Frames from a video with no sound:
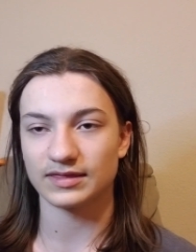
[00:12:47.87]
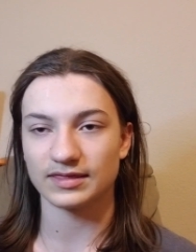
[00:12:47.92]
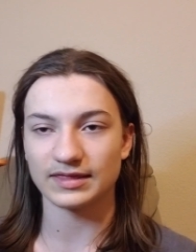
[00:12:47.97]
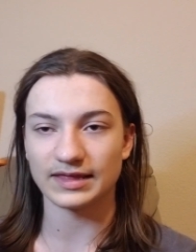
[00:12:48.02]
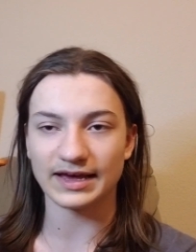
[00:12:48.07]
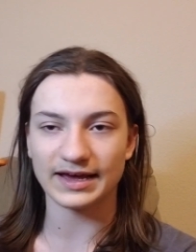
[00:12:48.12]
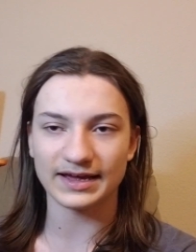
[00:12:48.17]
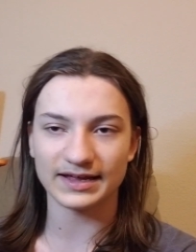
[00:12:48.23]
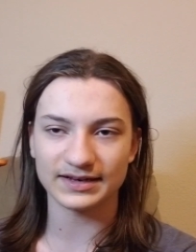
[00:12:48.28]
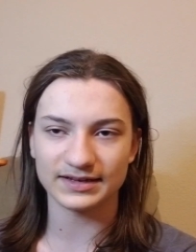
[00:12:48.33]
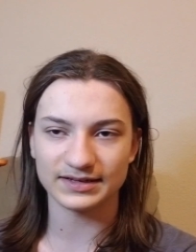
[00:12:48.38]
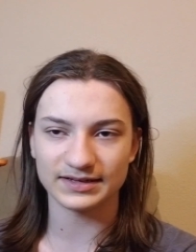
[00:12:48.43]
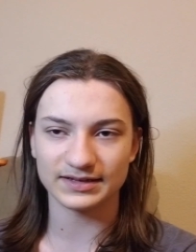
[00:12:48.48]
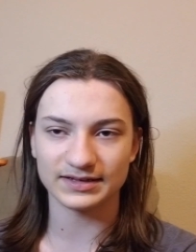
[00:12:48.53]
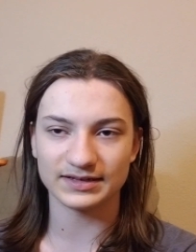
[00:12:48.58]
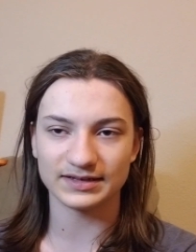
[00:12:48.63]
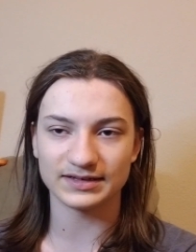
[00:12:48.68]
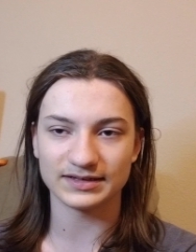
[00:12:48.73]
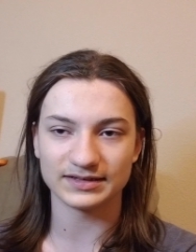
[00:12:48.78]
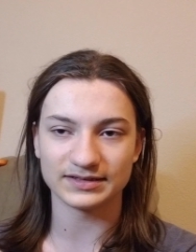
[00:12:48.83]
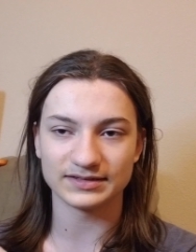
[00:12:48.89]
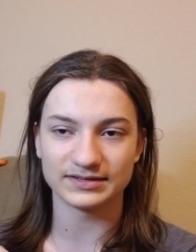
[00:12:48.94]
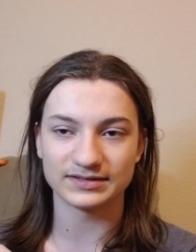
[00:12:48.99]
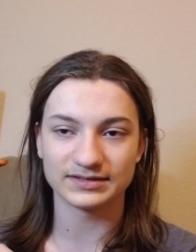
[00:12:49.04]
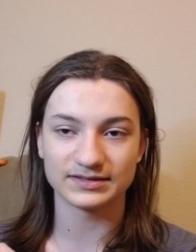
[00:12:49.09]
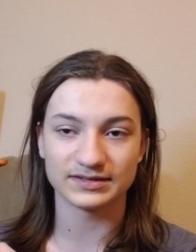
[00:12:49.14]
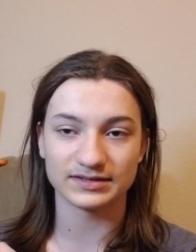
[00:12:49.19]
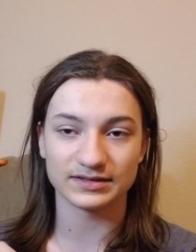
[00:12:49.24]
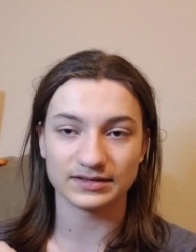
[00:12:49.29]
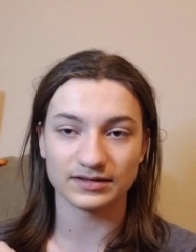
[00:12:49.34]
that
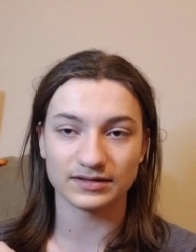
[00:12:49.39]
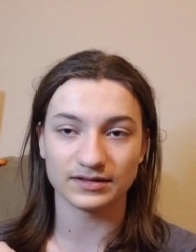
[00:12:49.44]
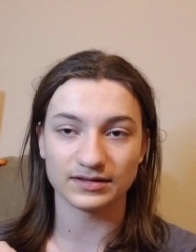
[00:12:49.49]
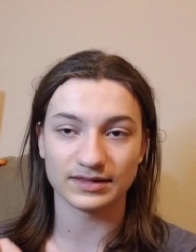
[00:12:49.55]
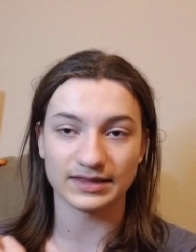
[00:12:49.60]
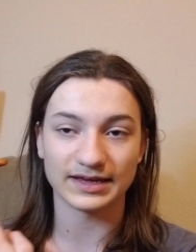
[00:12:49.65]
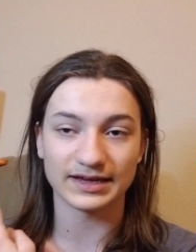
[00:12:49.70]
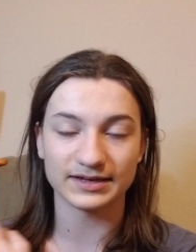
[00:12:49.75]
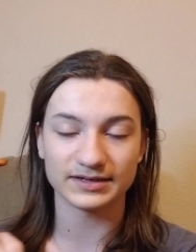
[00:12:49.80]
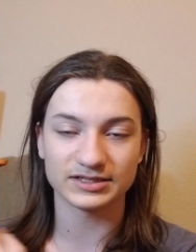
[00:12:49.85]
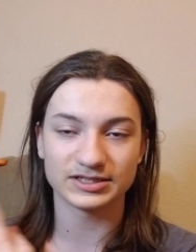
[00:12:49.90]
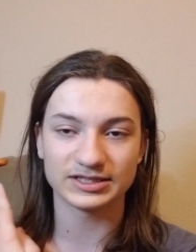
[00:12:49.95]
is that